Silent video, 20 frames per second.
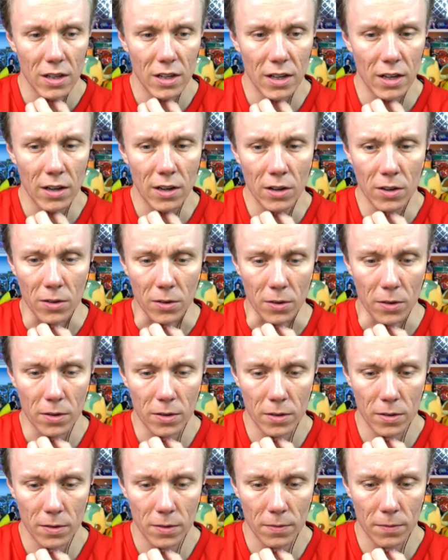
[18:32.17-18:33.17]
I don't know.
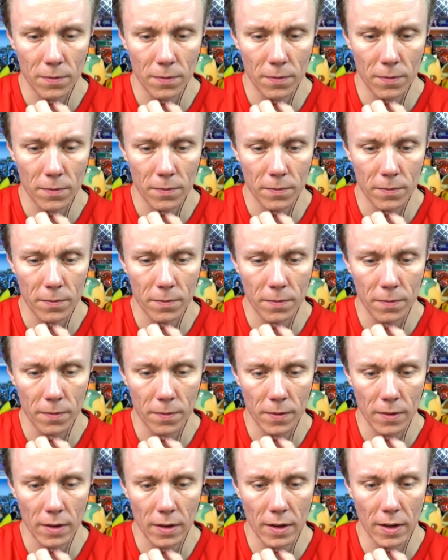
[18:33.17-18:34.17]

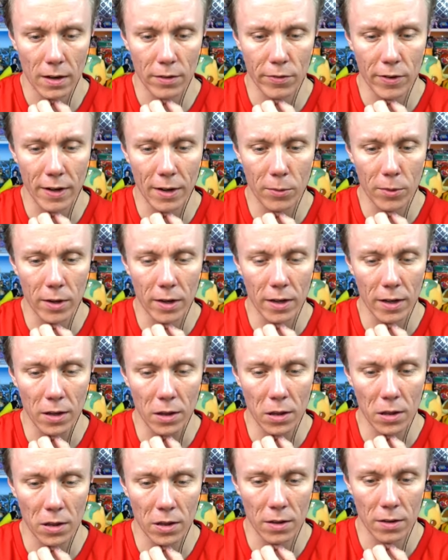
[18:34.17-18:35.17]
Can I find out what it
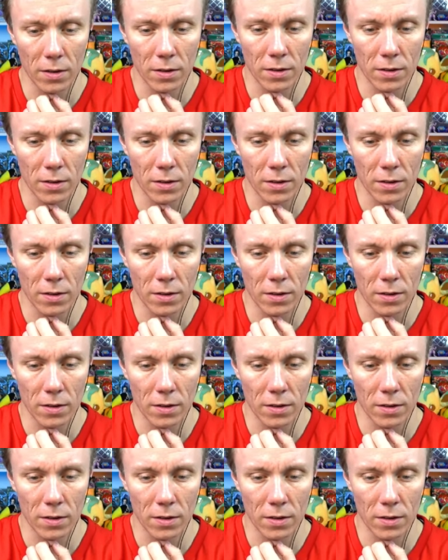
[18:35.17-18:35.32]
is?